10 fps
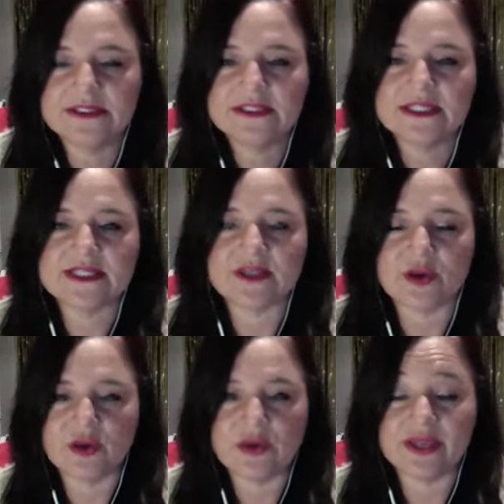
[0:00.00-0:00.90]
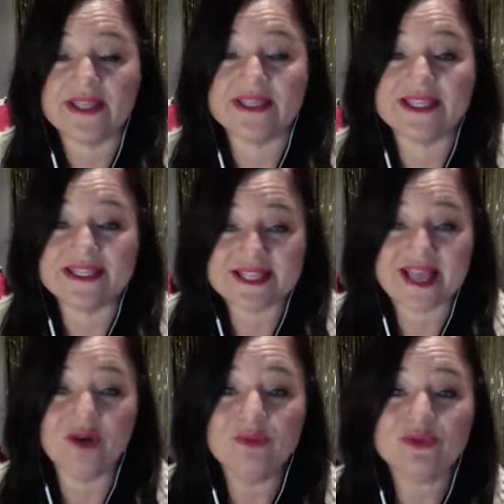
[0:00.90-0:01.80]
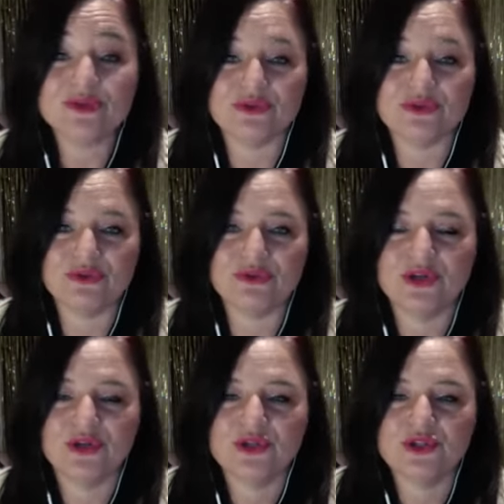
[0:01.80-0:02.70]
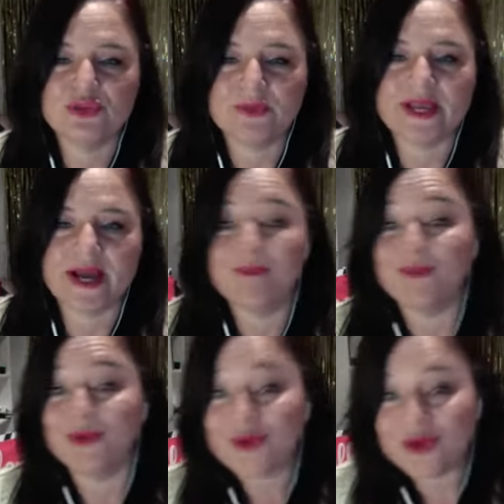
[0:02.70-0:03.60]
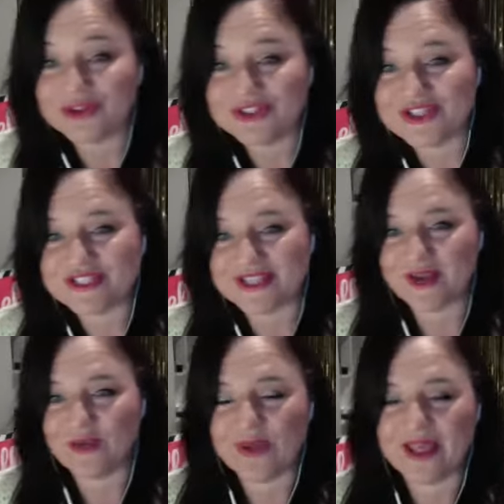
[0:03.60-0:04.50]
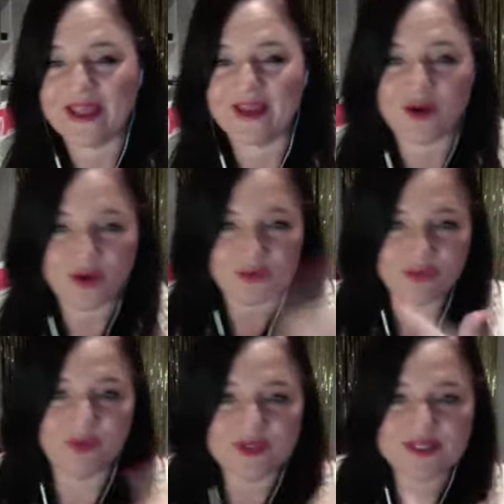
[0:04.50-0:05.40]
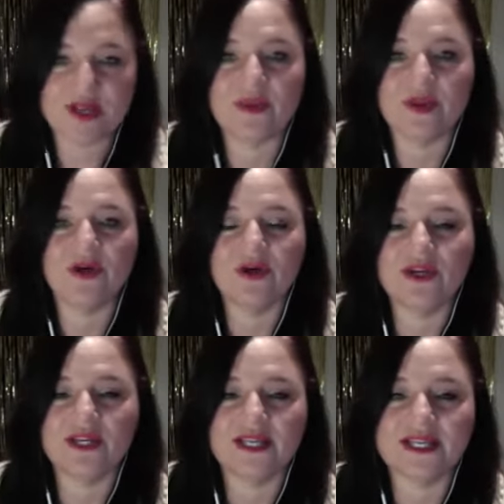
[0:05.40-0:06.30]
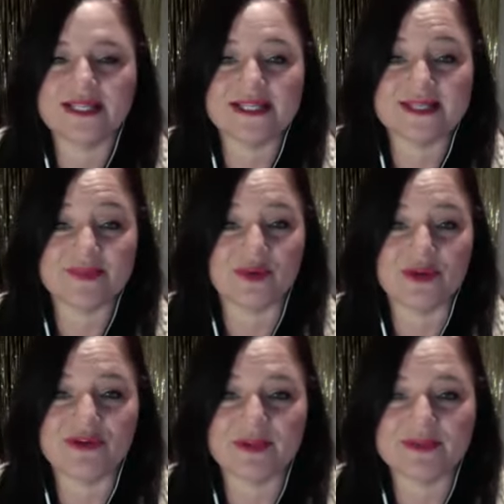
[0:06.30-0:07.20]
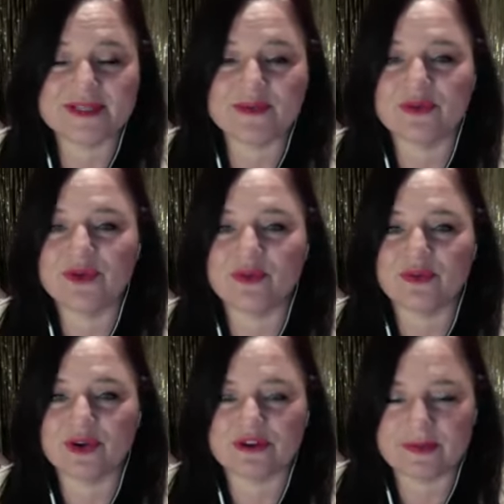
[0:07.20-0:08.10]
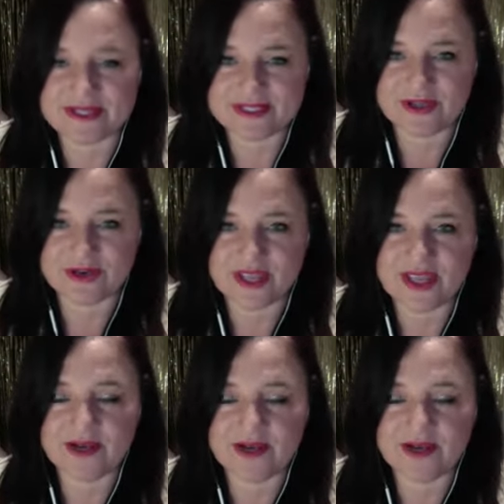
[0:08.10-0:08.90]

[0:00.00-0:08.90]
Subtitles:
So this helps you to become more consciously aware of what's going on in this program, this computer program that's in your head,